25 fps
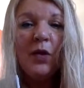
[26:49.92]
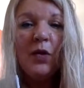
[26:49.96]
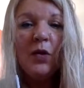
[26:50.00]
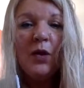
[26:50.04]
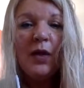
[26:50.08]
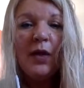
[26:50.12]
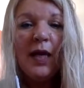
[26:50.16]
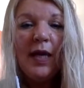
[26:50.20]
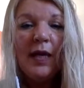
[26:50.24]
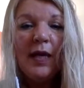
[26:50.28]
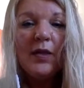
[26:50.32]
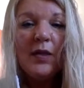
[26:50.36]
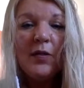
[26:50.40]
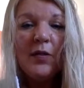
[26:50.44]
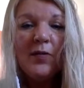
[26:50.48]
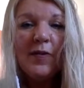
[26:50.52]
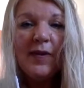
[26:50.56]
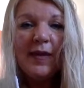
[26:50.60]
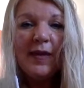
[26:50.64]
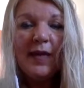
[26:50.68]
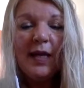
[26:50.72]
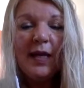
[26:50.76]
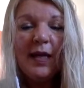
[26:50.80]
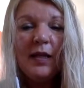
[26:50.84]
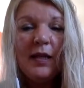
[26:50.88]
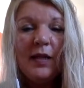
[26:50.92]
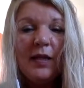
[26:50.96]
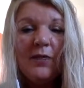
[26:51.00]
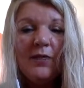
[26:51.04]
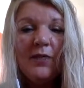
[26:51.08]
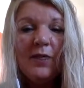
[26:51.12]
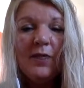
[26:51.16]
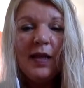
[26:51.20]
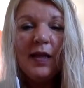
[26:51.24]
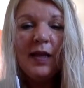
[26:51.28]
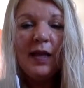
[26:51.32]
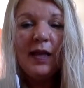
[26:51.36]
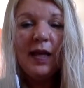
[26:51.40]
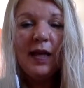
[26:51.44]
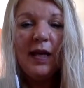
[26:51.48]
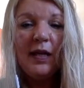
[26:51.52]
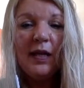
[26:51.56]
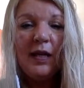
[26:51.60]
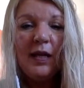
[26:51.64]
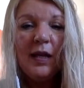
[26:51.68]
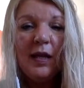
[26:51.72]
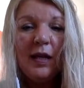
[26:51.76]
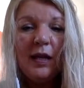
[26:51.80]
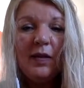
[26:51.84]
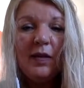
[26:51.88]
Okay, so with that, we
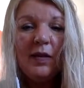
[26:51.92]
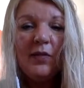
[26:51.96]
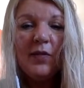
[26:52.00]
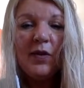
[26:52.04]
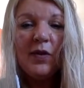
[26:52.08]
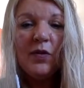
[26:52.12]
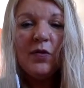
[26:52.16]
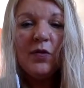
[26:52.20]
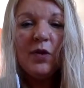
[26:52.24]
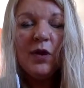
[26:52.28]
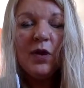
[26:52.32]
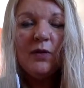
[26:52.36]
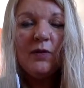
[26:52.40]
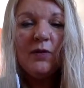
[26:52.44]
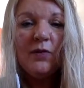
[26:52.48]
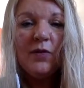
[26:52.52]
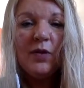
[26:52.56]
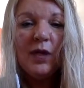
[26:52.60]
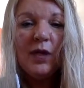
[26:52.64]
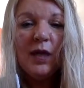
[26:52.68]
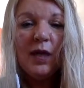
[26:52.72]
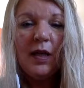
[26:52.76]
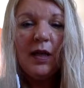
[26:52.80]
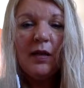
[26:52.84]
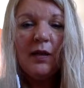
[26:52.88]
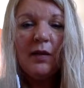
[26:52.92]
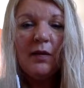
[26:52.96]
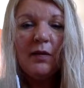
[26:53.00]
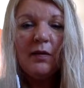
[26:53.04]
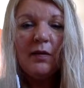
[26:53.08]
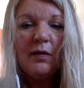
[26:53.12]
ending the recording for today.